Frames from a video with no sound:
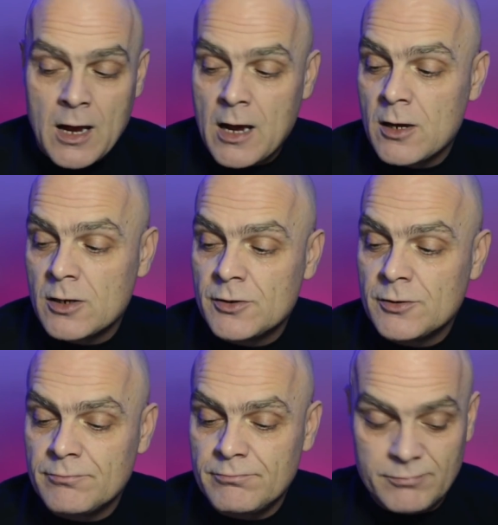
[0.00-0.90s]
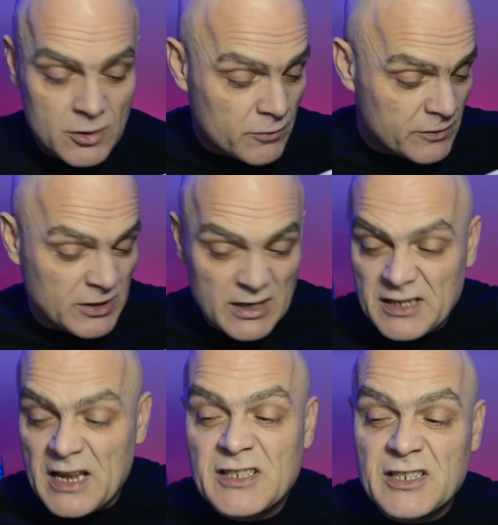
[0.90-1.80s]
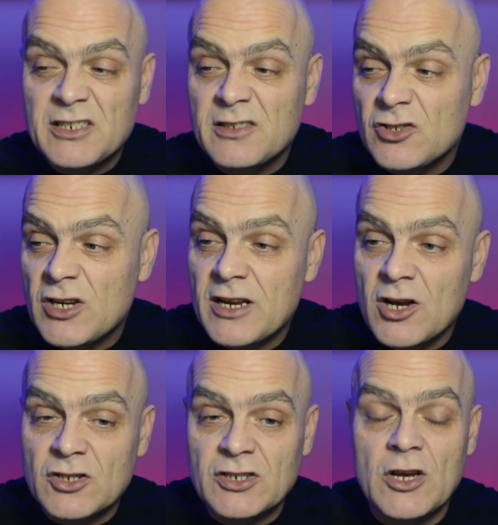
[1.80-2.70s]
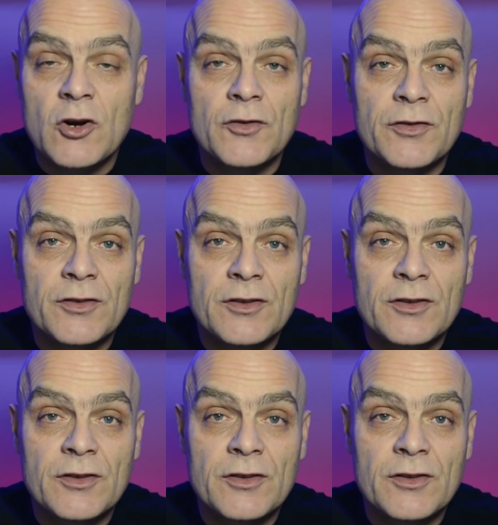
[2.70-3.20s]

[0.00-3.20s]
and obviously the desk and chair that I sit on.